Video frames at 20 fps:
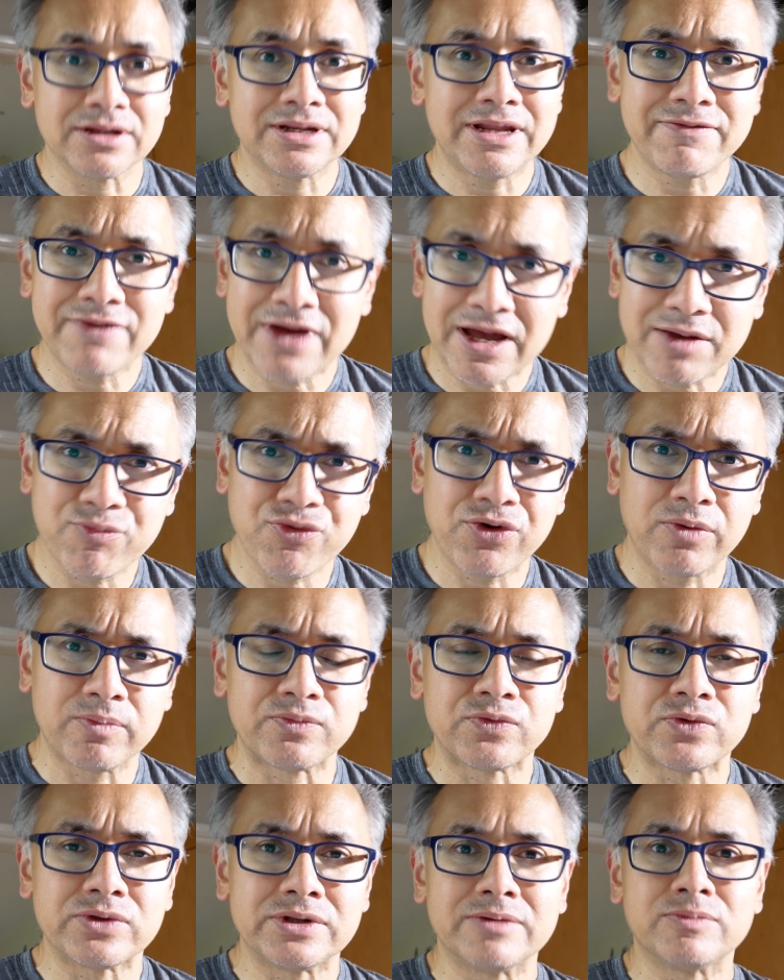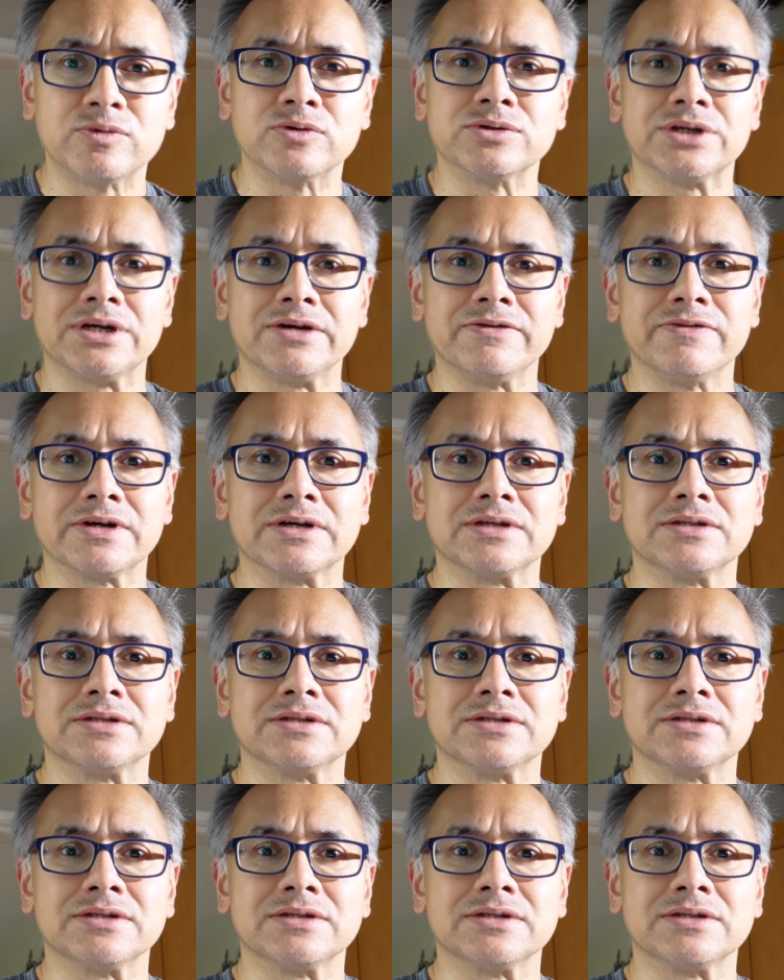Never had problems with nipple chafing